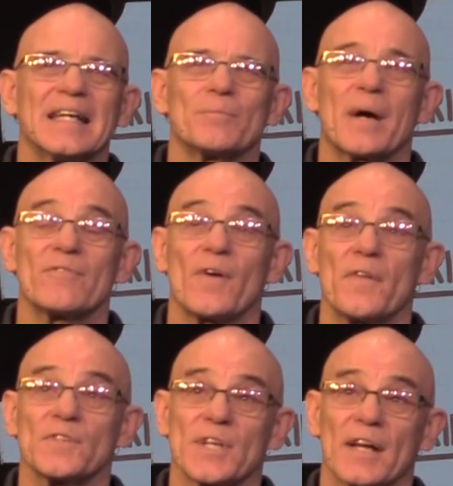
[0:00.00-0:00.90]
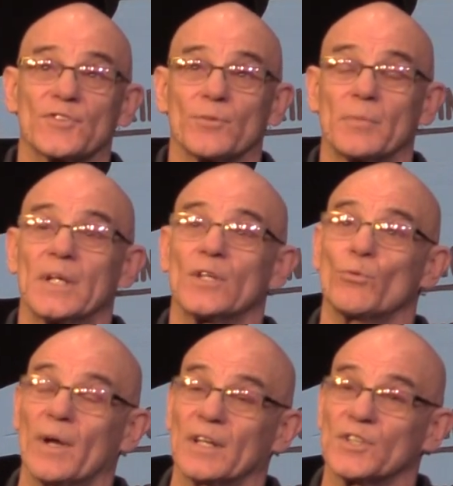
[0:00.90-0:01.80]
In my Father's house are many
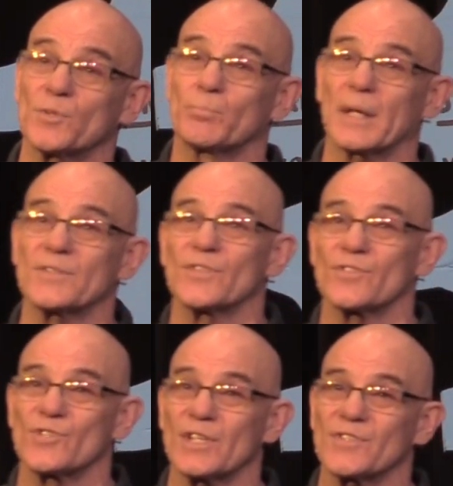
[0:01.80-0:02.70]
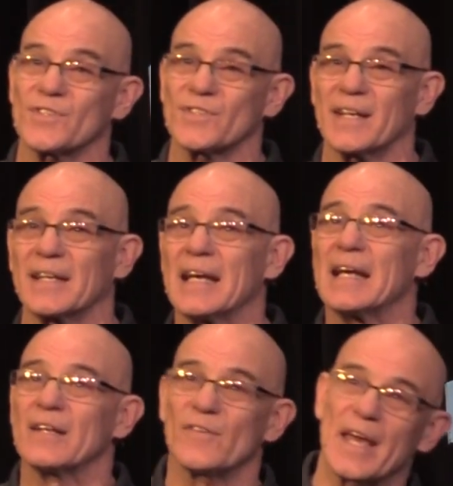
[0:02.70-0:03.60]
dwelling places, Jesus said.
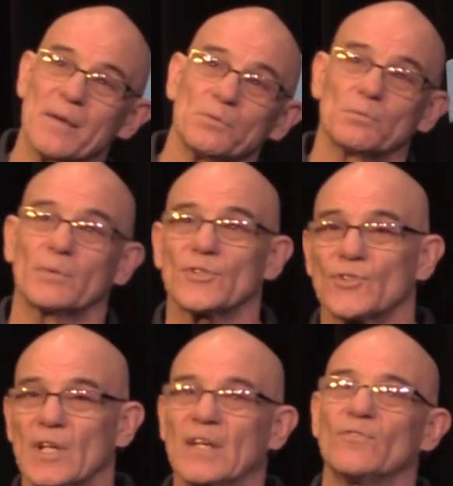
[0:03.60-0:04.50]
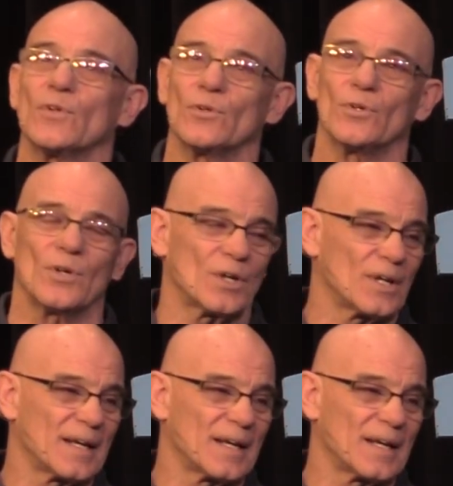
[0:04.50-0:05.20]
They will receive you.